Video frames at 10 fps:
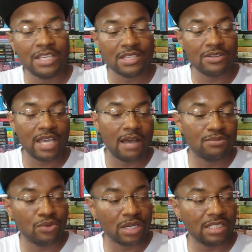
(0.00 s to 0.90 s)
So yeah,
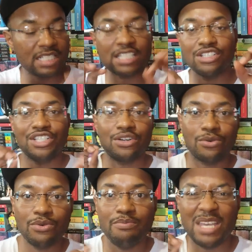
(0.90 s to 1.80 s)
I'm doing a, just a
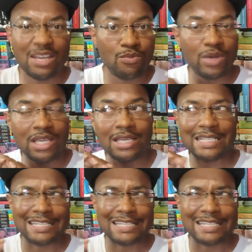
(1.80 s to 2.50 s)
general midweek.